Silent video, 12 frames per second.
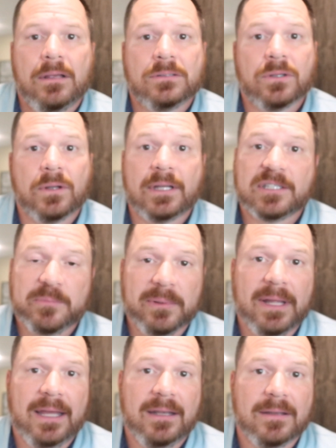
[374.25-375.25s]
So to
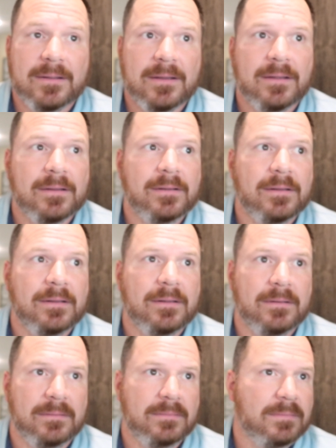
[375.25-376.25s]
explain
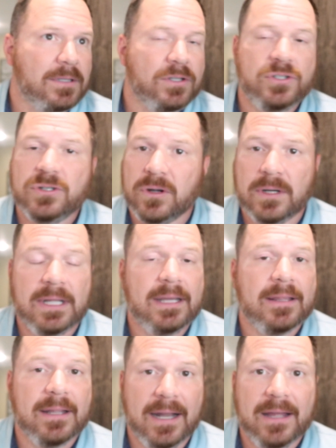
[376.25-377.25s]
the journey
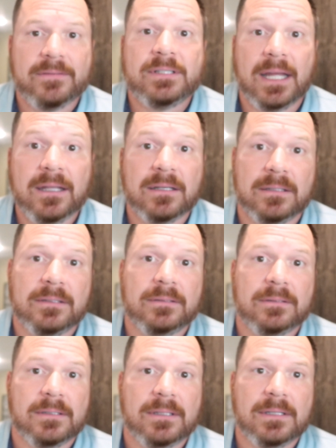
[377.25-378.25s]
that I had taken
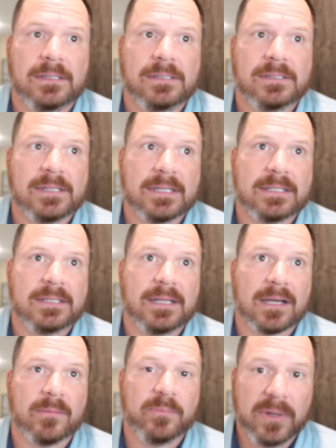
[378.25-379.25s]
since the
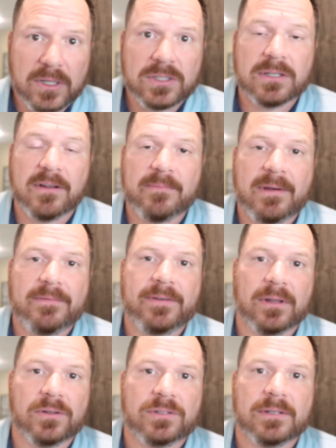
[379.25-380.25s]
completion of my
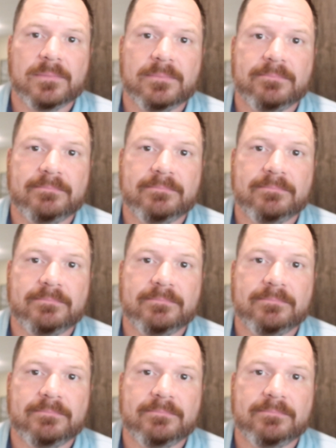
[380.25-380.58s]
fellowship,